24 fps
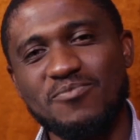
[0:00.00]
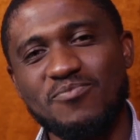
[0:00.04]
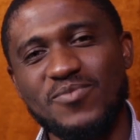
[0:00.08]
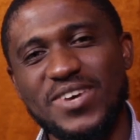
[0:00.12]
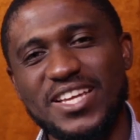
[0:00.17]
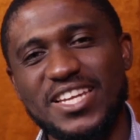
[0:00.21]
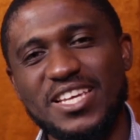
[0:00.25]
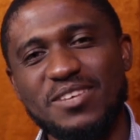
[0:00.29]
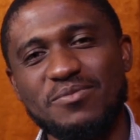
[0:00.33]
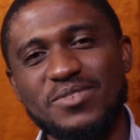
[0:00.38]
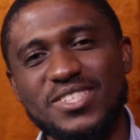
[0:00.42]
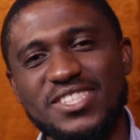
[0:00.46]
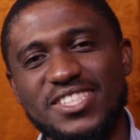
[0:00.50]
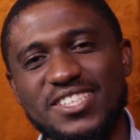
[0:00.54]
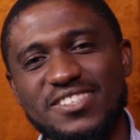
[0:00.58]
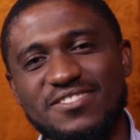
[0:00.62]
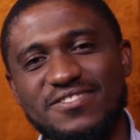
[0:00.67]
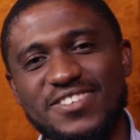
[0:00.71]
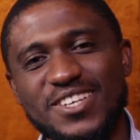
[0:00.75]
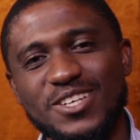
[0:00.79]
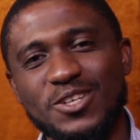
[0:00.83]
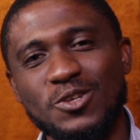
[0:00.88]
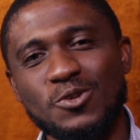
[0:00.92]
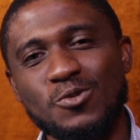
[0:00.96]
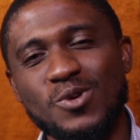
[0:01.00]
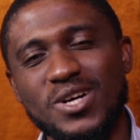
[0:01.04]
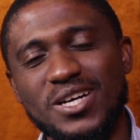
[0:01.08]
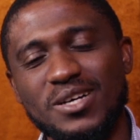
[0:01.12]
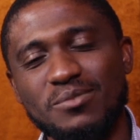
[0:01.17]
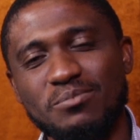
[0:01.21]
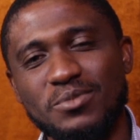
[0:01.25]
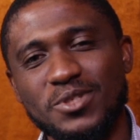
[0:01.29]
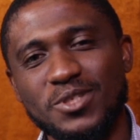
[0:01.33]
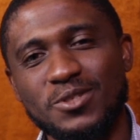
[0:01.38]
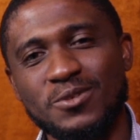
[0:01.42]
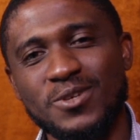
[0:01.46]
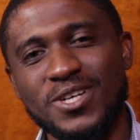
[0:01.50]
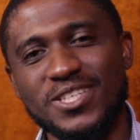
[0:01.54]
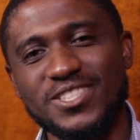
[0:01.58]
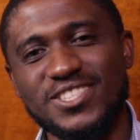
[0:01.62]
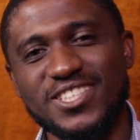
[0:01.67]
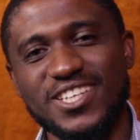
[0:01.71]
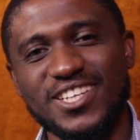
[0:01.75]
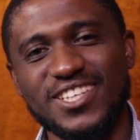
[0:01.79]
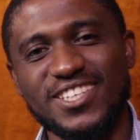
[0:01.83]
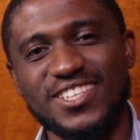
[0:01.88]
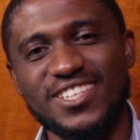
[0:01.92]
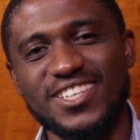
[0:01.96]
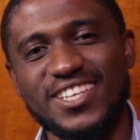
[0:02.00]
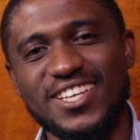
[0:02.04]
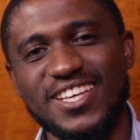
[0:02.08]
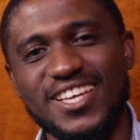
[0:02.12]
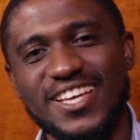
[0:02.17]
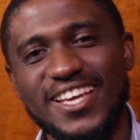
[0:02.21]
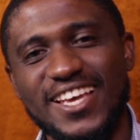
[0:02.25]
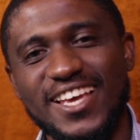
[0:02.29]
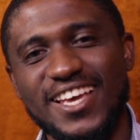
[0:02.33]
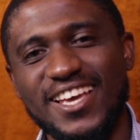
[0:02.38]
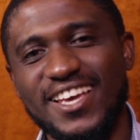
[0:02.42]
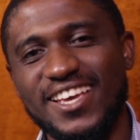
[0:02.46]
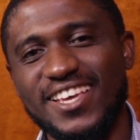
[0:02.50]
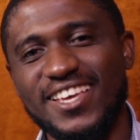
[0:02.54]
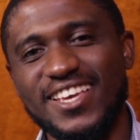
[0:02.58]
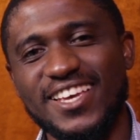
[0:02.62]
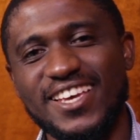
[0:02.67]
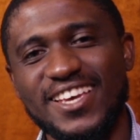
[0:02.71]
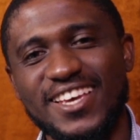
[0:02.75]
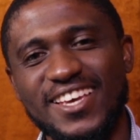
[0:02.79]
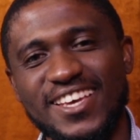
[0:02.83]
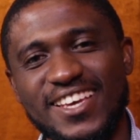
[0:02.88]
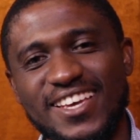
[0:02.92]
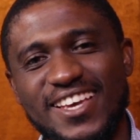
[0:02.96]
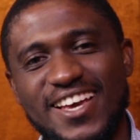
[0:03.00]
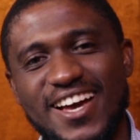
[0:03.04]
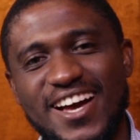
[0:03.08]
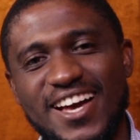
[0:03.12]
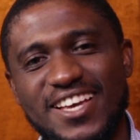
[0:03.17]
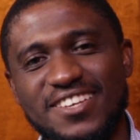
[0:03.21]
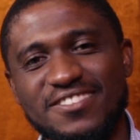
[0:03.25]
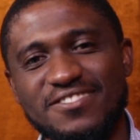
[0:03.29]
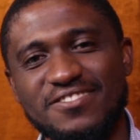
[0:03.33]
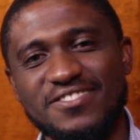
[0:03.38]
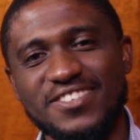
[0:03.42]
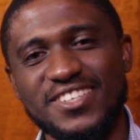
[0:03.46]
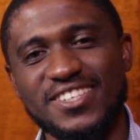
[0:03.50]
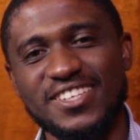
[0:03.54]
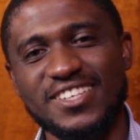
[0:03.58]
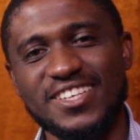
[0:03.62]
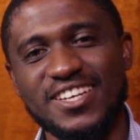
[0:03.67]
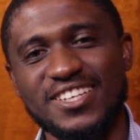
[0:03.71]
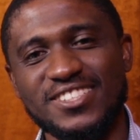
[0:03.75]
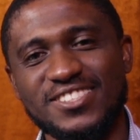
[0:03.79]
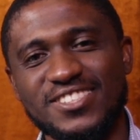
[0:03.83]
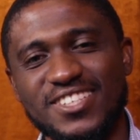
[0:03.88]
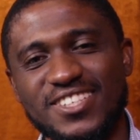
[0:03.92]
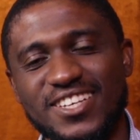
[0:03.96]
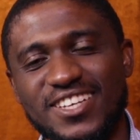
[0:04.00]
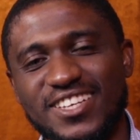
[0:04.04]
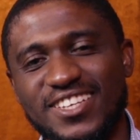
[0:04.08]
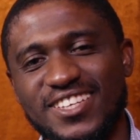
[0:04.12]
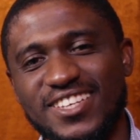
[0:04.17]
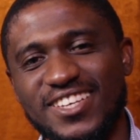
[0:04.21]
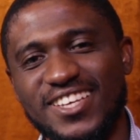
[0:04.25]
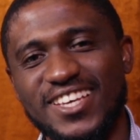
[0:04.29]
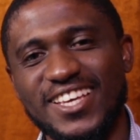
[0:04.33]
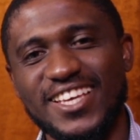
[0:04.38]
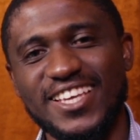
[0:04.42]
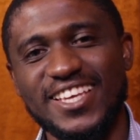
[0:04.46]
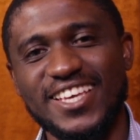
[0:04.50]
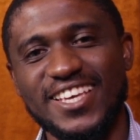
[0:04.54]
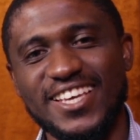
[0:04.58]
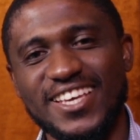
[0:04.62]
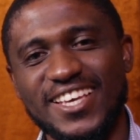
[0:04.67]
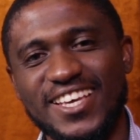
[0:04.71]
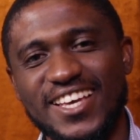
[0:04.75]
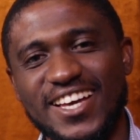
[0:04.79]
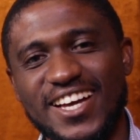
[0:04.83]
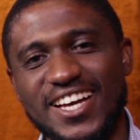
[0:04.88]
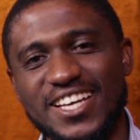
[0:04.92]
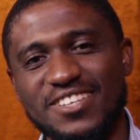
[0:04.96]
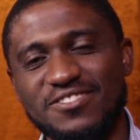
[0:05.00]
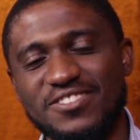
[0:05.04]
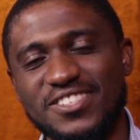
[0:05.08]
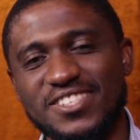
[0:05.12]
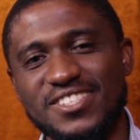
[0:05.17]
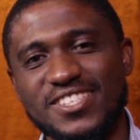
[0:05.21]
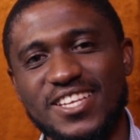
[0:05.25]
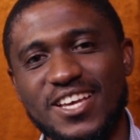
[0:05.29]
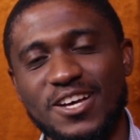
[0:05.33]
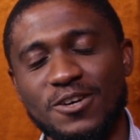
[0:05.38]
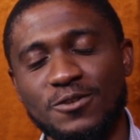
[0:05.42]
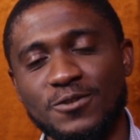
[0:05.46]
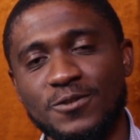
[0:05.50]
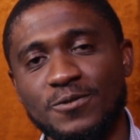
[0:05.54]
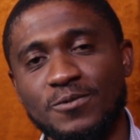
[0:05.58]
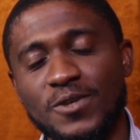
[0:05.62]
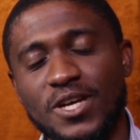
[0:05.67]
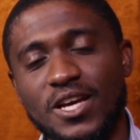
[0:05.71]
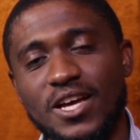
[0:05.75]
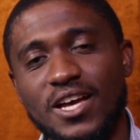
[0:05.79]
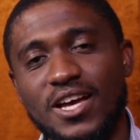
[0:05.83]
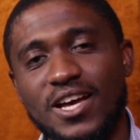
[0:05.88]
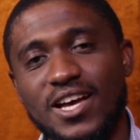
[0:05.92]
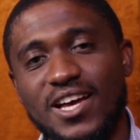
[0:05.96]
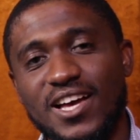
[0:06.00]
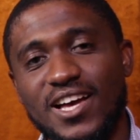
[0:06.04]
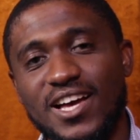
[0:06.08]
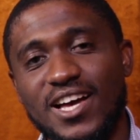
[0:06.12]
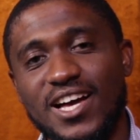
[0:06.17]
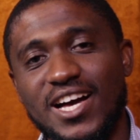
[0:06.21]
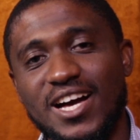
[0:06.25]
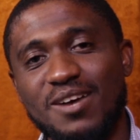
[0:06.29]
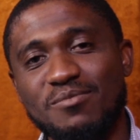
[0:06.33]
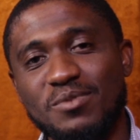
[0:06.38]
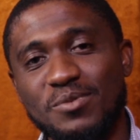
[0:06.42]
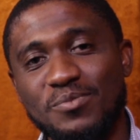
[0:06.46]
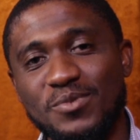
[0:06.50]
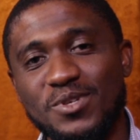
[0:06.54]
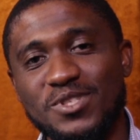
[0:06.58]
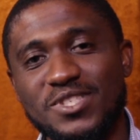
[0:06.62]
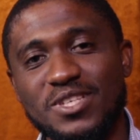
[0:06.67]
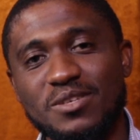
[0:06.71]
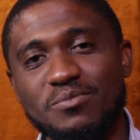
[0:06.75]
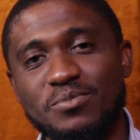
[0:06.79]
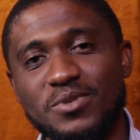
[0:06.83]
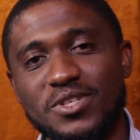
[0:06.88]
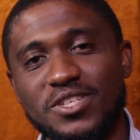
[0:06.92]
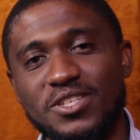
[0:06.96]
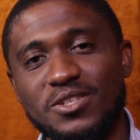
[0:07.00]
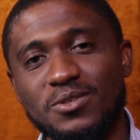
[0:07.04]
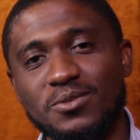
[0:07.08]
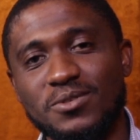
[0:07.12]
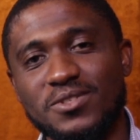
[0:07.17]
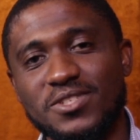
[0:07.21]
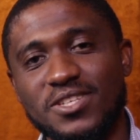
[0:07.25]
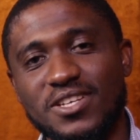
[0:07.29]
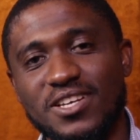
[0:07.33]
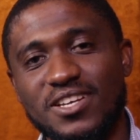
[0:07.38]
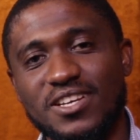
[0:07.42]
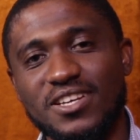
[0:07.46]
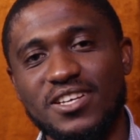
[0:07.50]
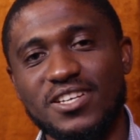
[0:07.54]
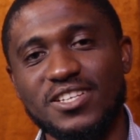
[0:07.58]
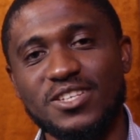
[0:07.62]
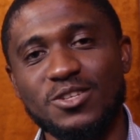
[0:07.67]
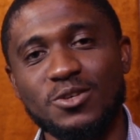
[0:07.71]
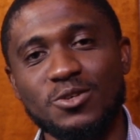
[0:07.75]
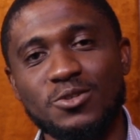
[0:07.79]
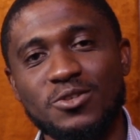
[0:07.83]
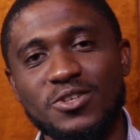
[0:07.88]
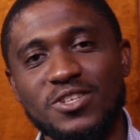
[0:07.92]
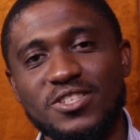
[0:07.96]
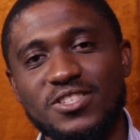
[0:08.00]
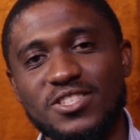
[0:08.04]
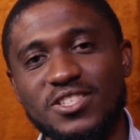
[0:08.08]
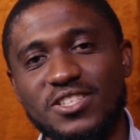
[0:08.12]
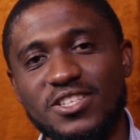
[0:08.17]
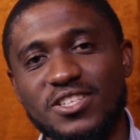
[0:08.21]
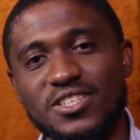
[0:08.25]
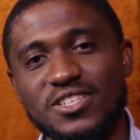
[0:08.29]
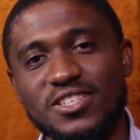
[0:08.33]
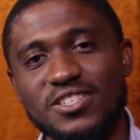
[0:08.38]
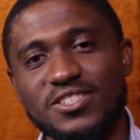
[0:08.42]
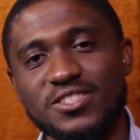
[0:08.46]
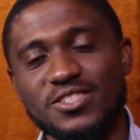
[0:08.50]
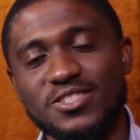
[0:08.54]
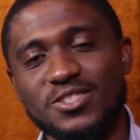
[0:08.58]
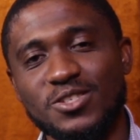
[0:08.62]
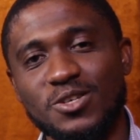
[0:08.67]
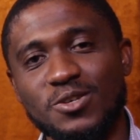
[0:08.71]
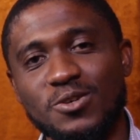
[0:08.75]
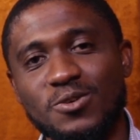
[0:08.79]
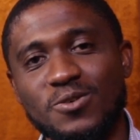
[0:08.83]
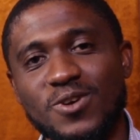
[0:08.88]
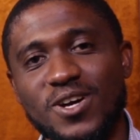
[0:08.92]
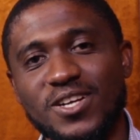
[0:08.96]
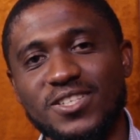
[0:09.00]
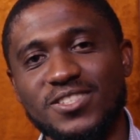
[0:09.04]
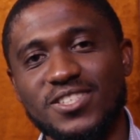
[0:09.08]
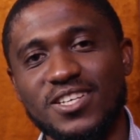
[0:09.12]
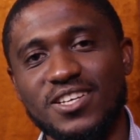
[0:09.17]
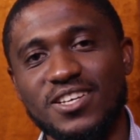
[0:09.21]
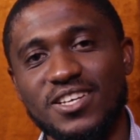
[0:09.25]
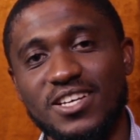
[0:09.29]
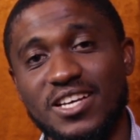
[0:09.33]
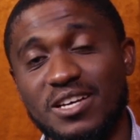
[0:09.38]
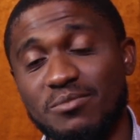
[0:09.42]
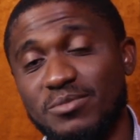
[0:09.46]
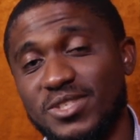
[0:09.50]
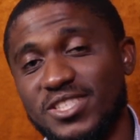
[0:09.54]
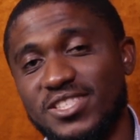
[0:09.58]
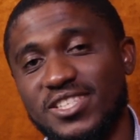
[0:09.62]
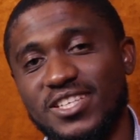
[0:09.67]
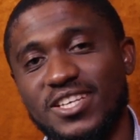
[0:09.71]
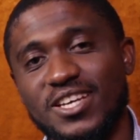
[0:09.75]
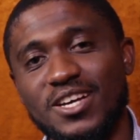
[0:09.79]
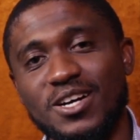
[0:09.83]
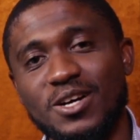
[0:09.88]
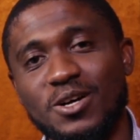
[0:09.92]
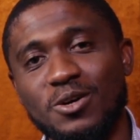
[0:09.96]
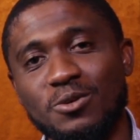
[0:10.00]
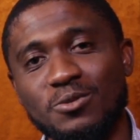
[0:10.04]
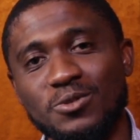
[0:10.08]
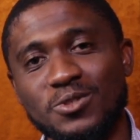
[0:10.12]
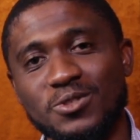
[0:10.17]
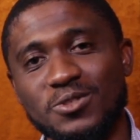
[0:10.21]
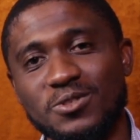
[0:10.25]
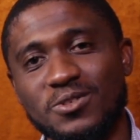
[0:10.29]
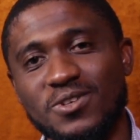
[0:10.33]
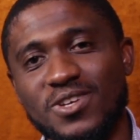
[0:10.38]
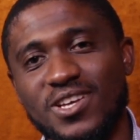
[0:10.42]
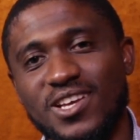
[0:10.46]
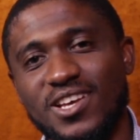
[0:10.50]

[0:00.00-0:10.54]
My name is Ifeoluwa Abiodun Ajayi, aka IP Ajayi, aka IP Sound. I'm a music producer, an audio engineer, a songwriter, I'm a singer also,